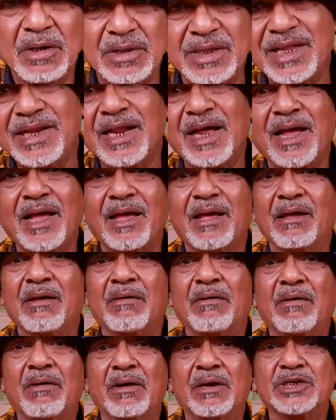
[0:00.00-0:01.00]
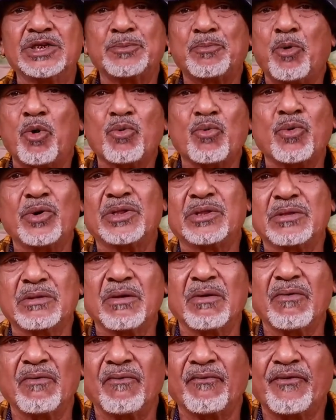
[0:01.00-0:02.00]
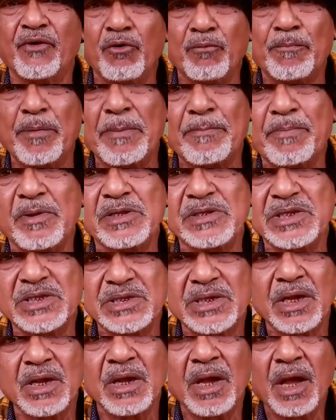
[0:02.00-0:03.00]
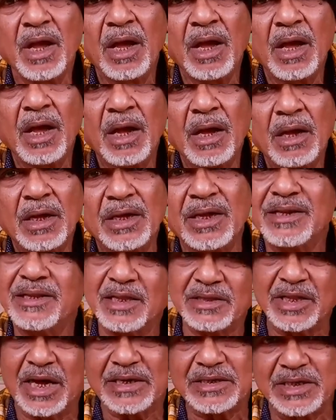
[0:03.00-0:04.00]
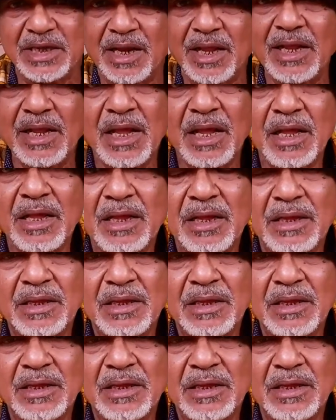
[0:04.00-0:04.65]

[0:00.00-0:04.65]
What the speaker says: Then I spoke with few people in the Darjeeling.